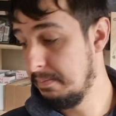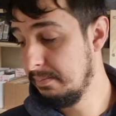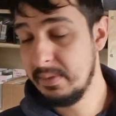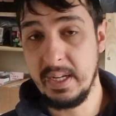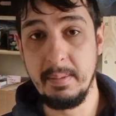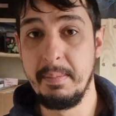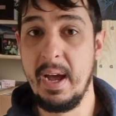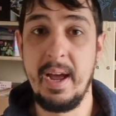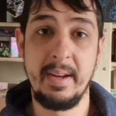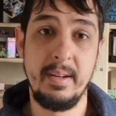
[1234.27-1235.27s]
Team
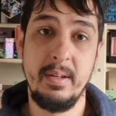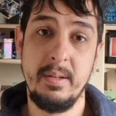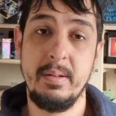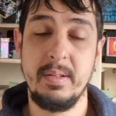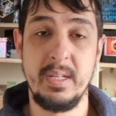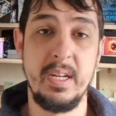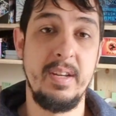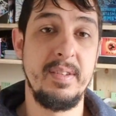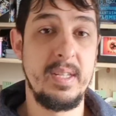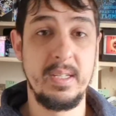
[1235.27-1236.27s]
bag,
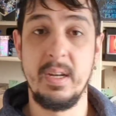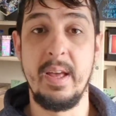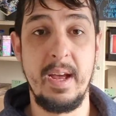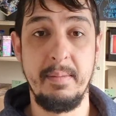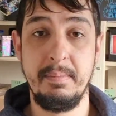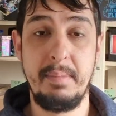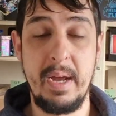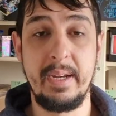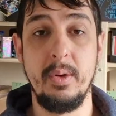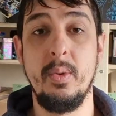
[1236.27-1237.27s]
sleeves, things like that.
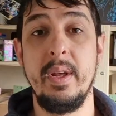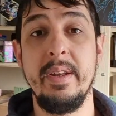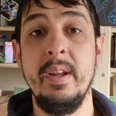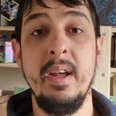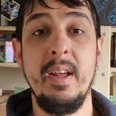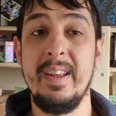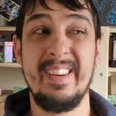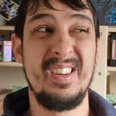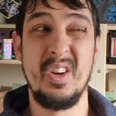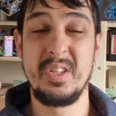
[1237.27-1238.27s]
Pack it all in.
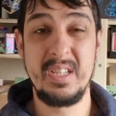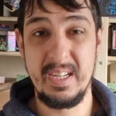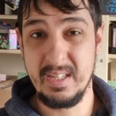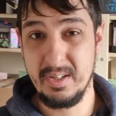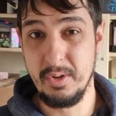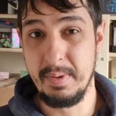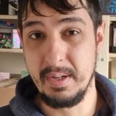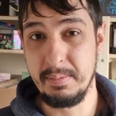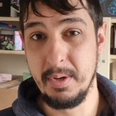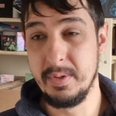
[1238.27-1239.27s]
Costs less than £2 to
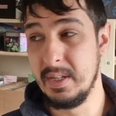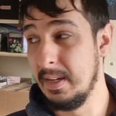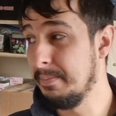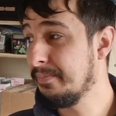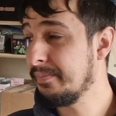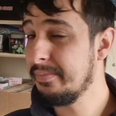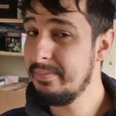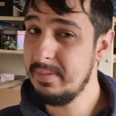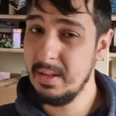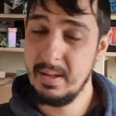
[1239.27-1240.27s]
post it.
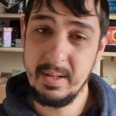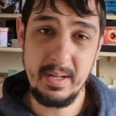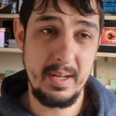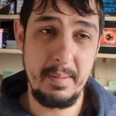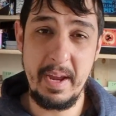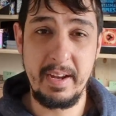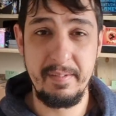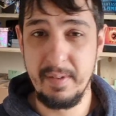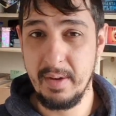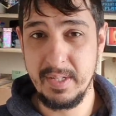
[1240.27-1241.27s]
You're making
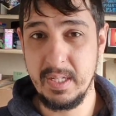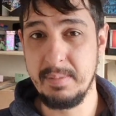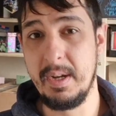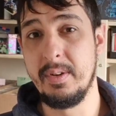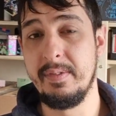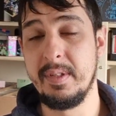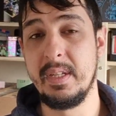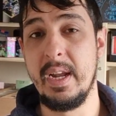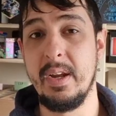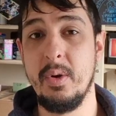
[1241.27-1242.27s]
£5 or £6 off the
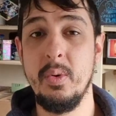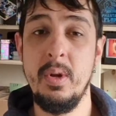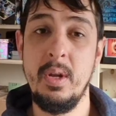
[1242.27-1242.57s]
sale.